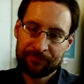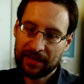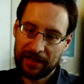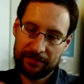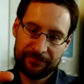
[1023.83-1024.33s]

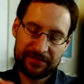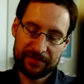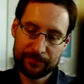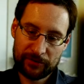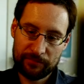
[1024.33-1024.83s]
And with
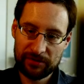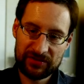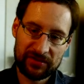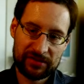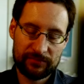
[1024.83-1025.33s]
these modern build
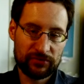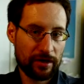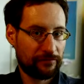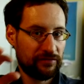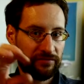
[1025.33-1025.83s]
systems, you
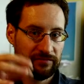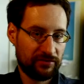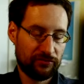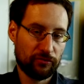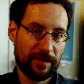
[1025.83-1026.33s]
have
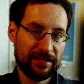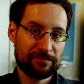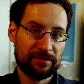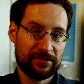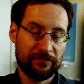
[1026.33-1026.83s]

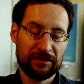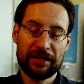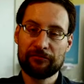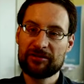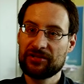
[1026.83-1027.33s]
domain-specific
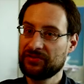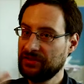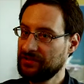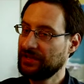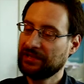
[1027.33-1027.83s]
languages,
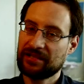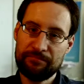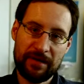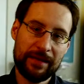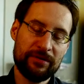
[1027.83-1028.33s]
DSLs, and
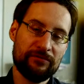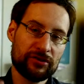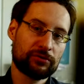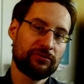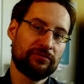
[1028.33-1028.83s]
maybe we
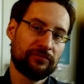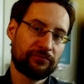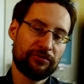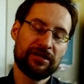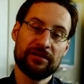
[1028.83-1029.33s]
should
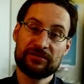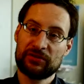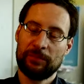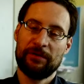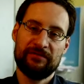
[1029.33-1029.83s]
freaking
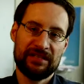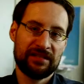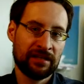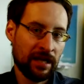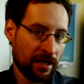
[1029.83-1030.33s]
stop
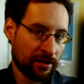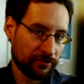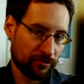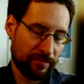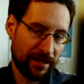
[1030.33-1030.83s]
inventing
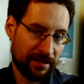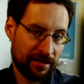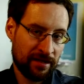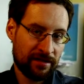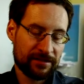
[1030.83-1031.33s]

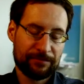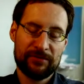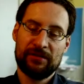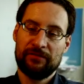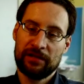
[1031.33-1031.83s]

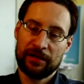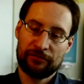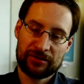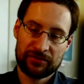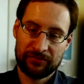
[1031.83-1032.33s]
domain-specific
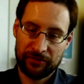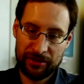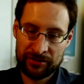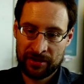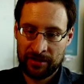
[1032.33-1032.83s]
languages for
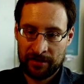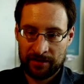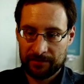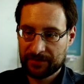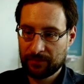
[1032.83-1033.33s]
each
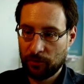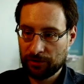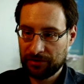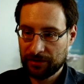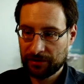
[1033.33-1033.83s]
small
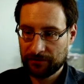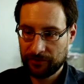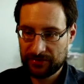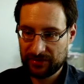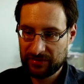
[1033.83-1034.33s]
little
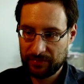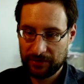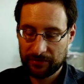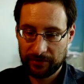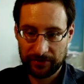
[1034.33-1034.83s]
nonsense,
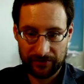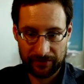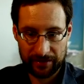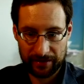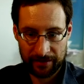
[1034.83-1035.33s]
because,
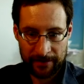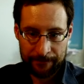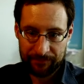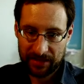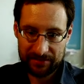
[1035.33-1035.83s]
nah,
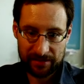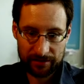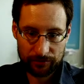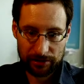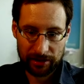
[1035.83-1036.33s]
and then
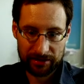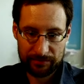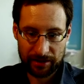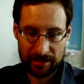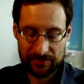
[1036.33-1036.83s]
good luck
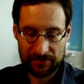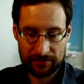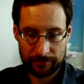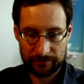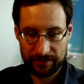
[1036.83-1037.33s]
debugging this,
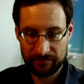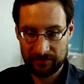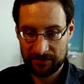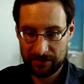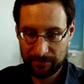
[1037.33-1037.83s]
or even
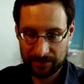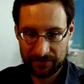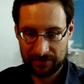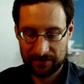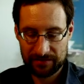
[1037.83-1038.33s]
debug
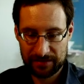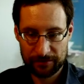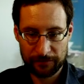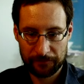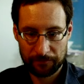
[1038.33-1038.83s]
this instead of